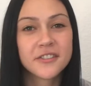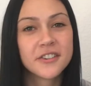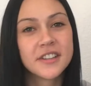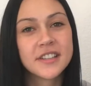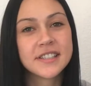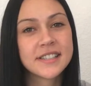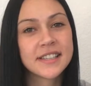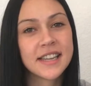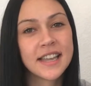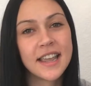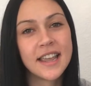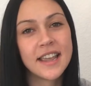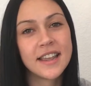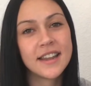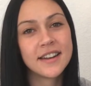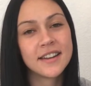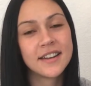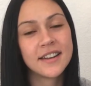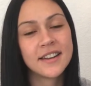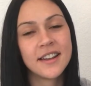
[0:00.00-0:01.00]
for the
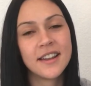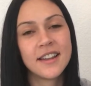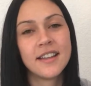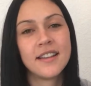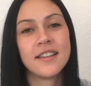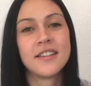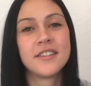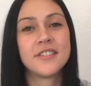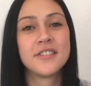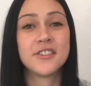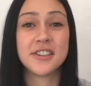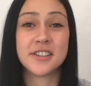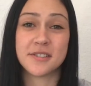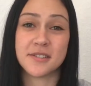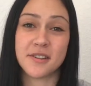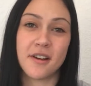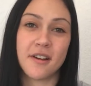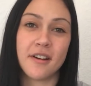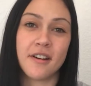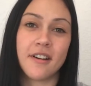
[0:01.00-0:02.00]
skin,
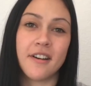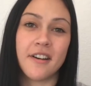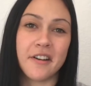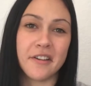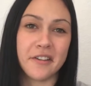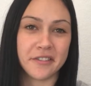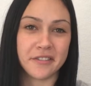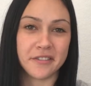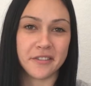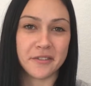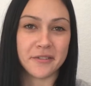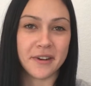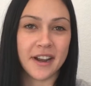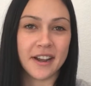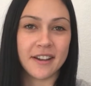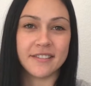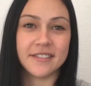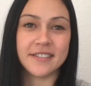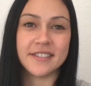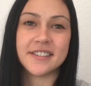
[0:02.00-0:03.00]
just all
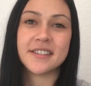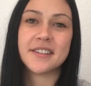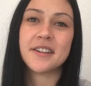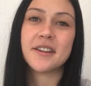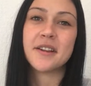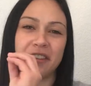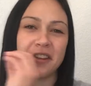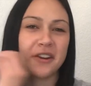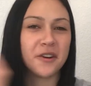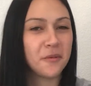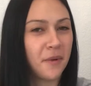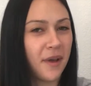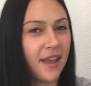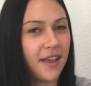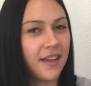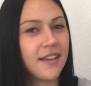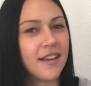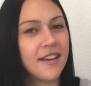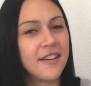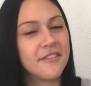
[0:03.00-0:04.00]
around healthier
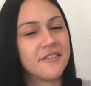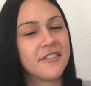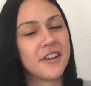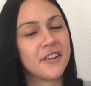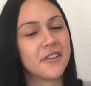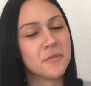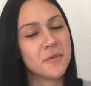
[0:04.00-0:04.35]
way of hair